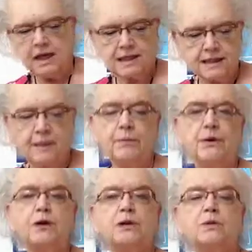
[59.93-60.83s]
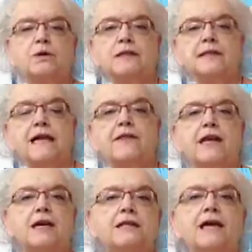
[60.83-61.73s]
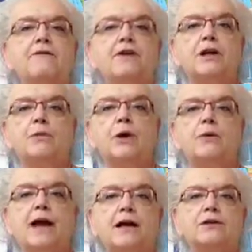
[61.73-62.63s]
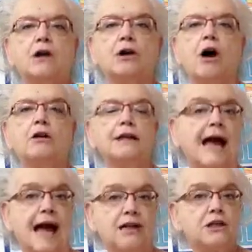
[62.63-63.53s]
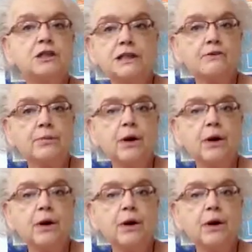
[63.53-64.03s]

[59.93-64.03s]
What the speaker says: Some books will say the indefinite pronouns are called adjective